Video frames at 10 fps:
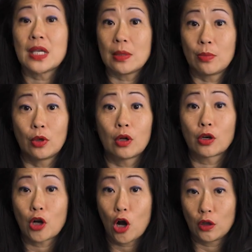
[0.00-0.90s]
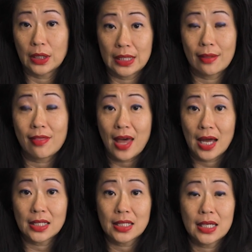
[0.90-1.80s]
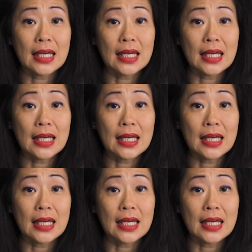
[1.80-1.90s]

people are calling it that.